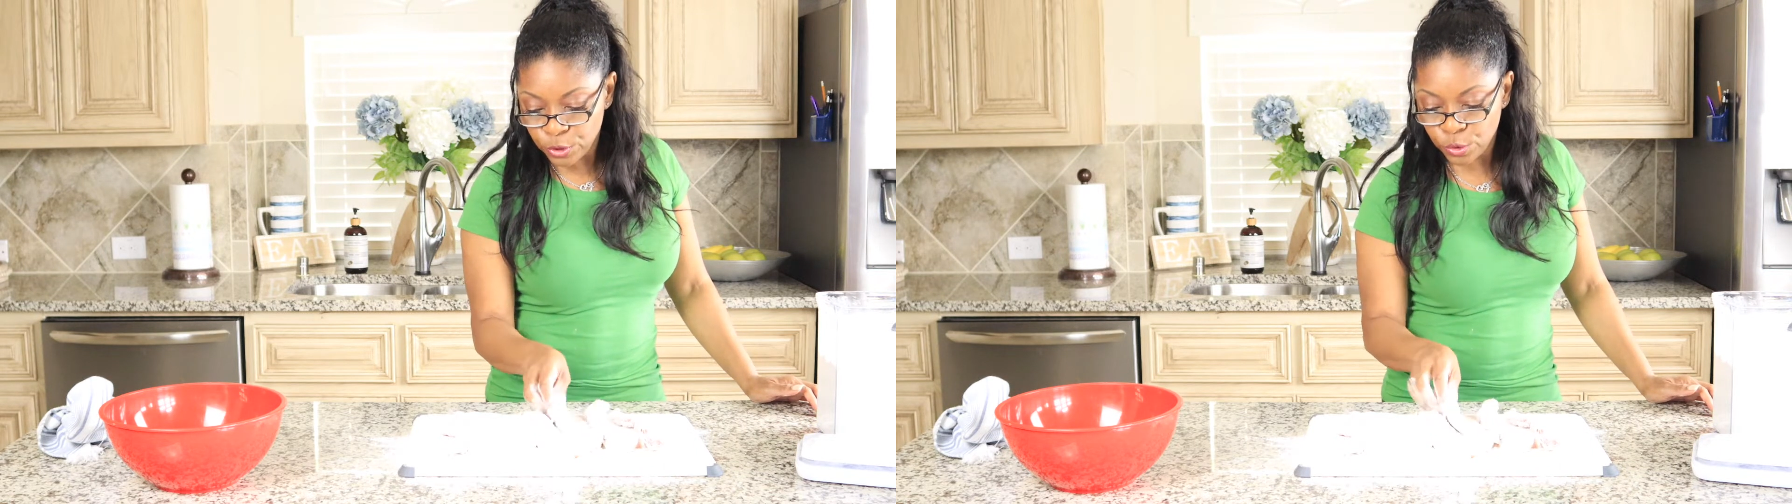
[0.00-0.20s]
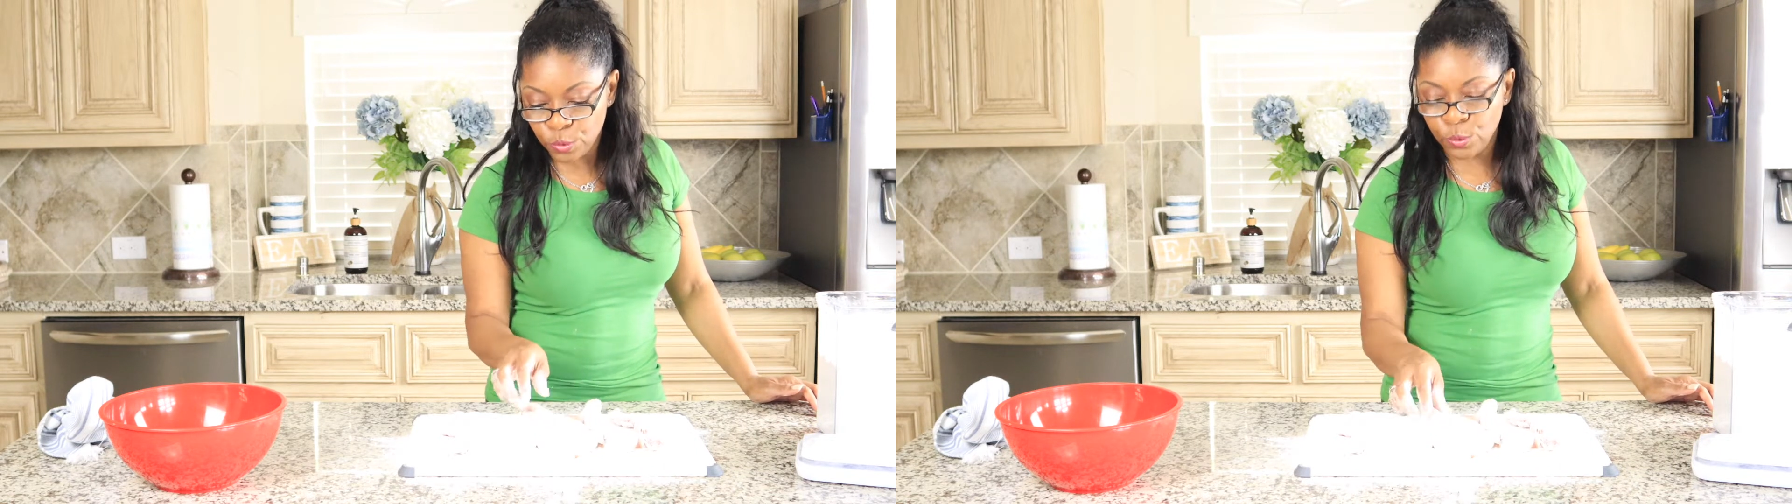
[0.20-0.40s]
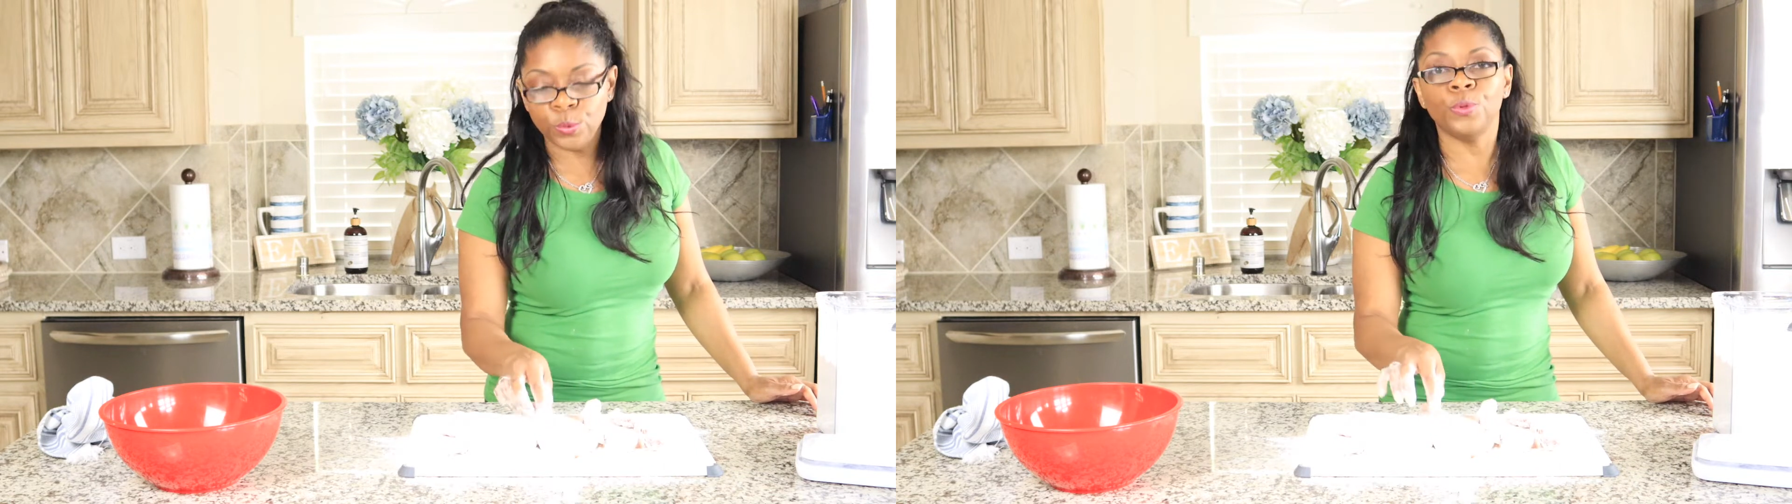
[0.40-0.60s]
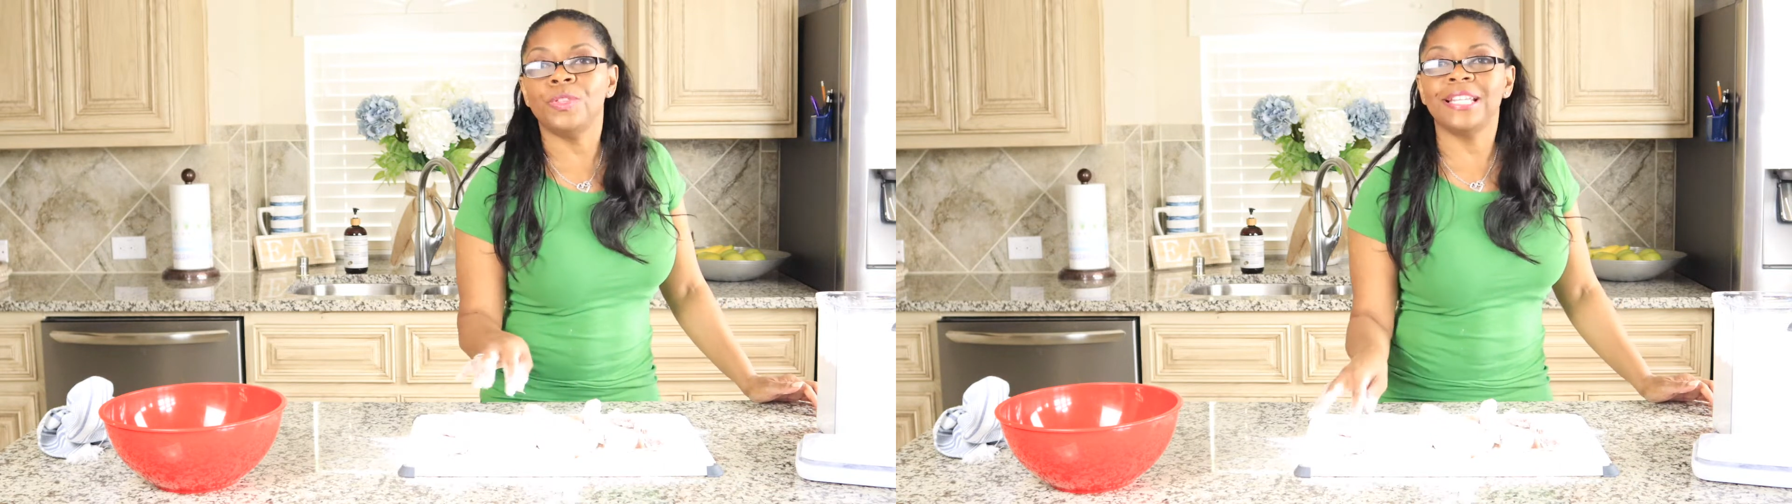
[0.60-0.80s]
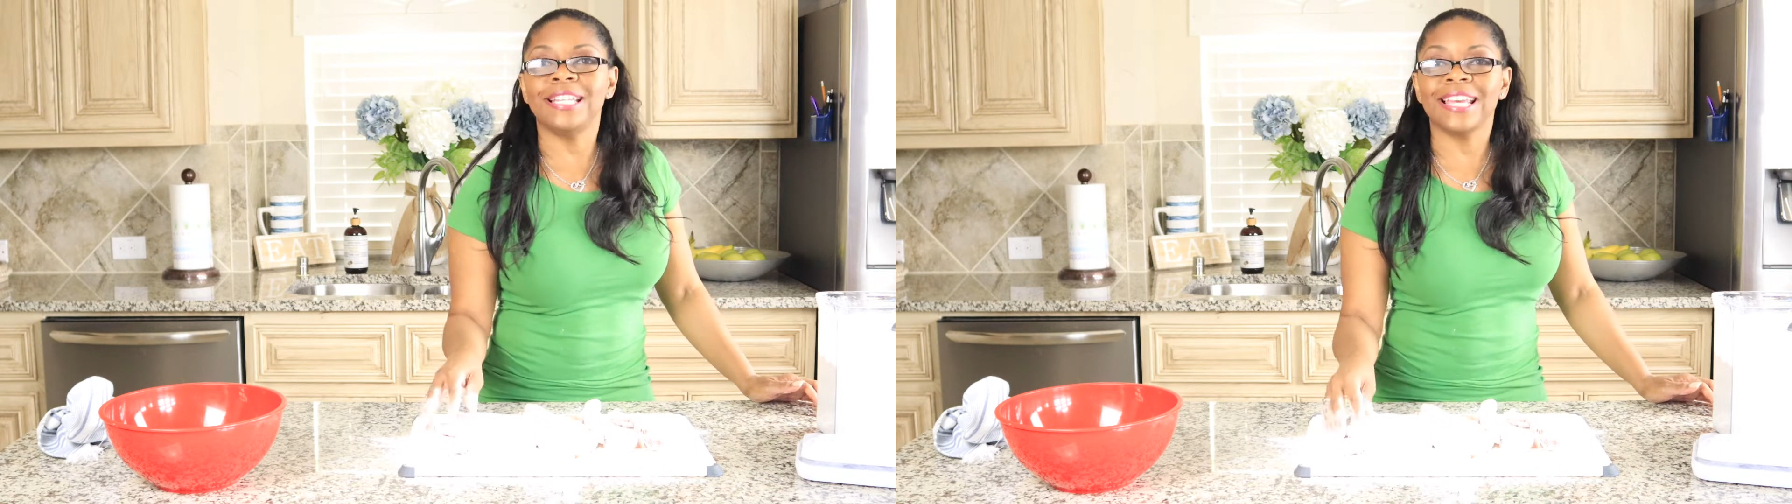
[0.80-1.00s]
to
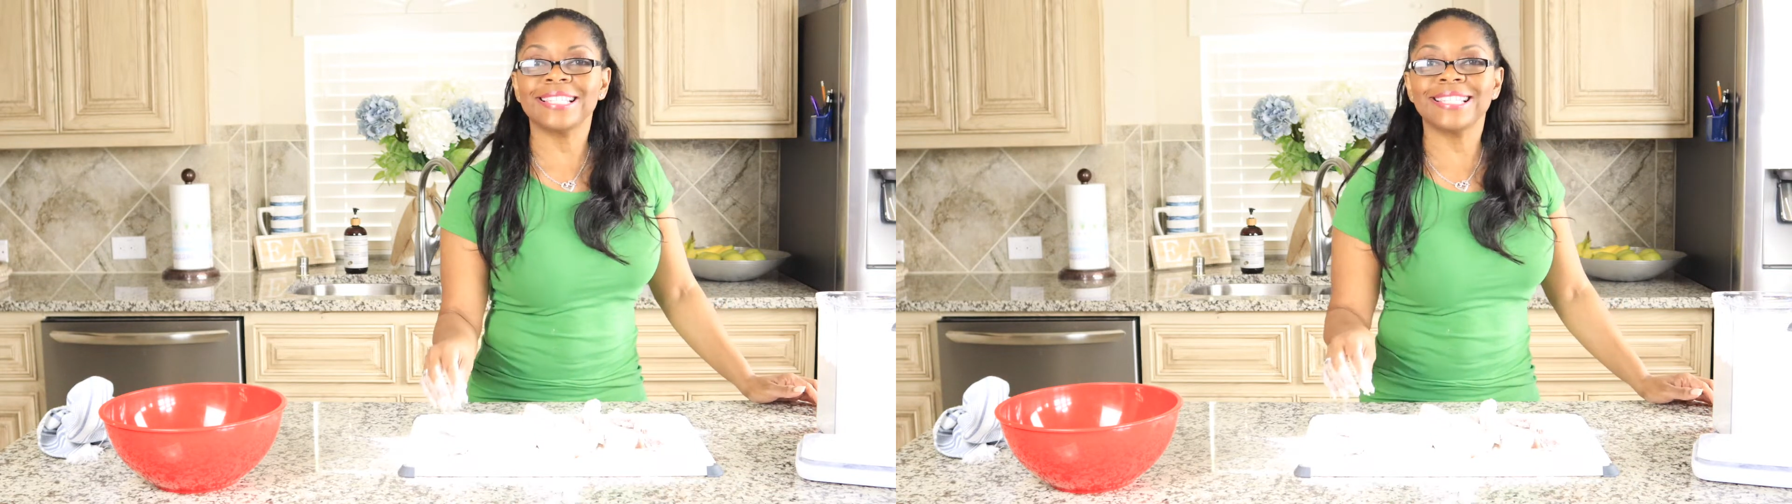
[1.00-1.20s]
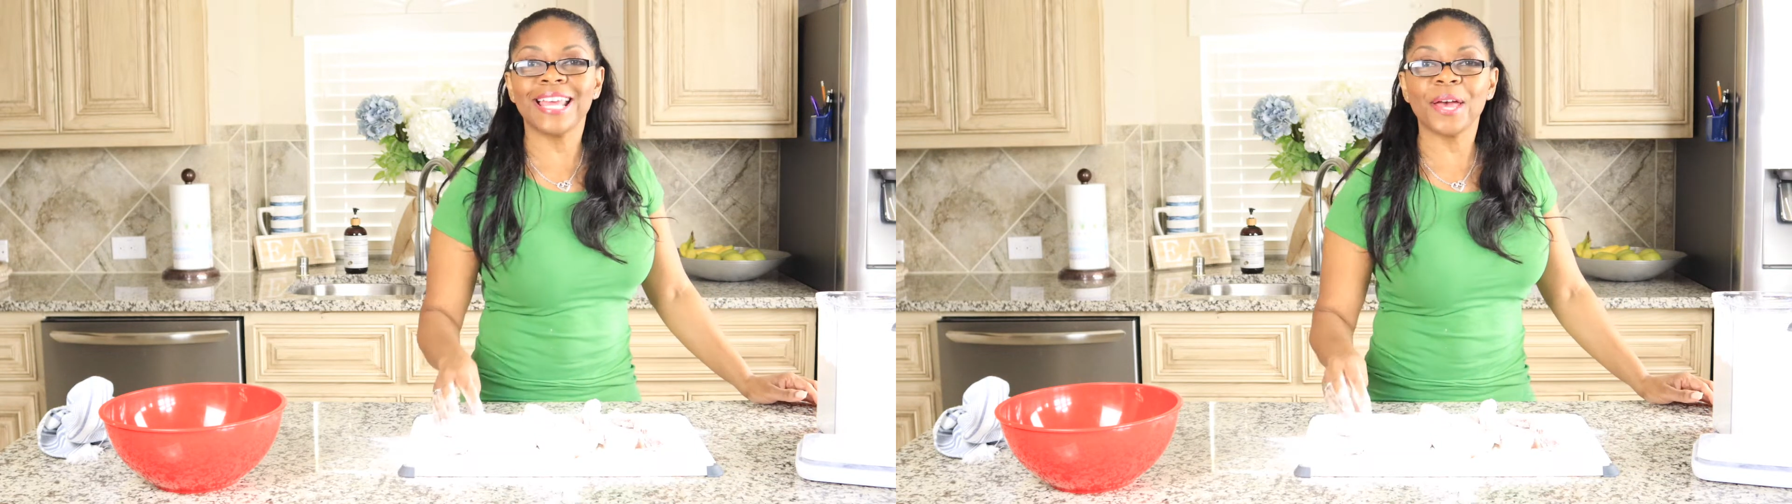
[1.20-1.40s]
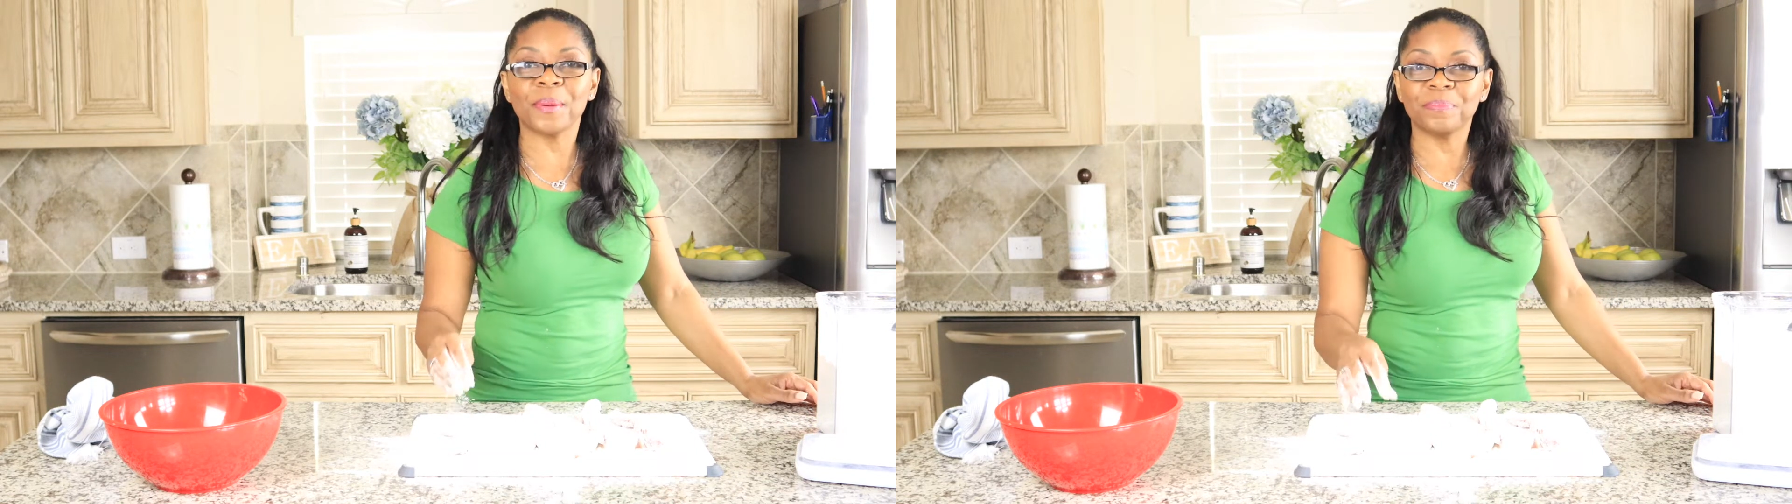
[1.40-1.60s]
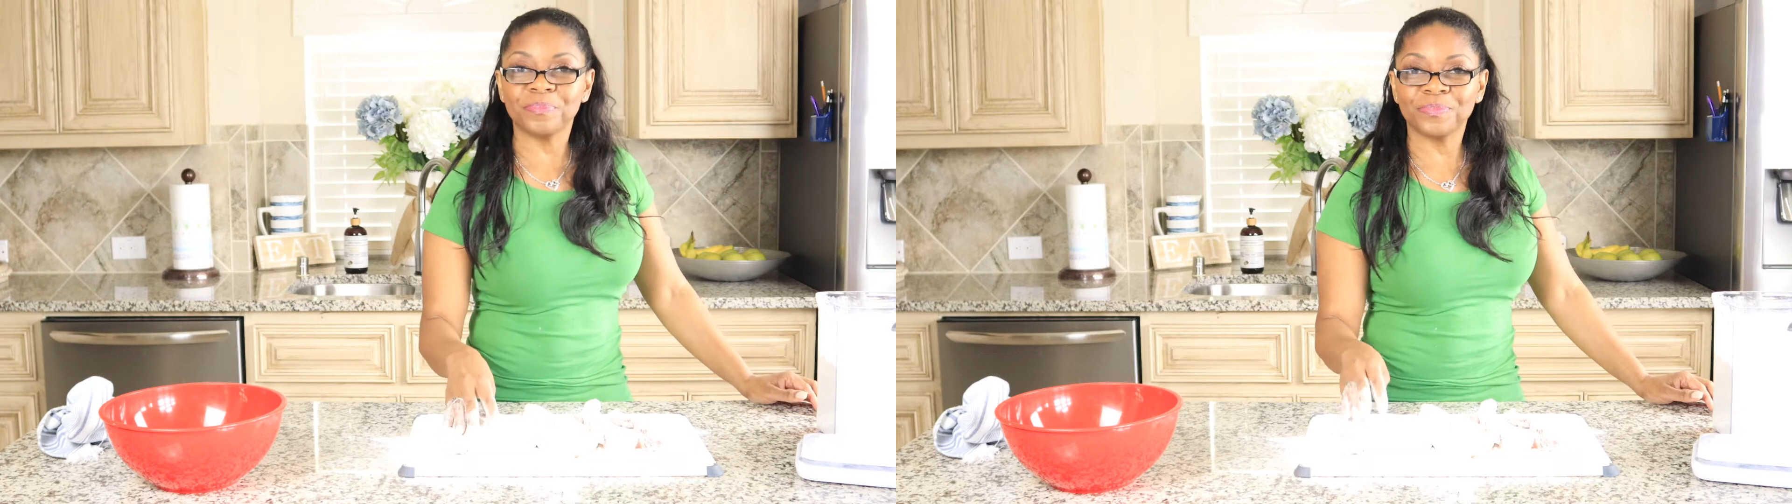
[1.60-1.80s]
the next step.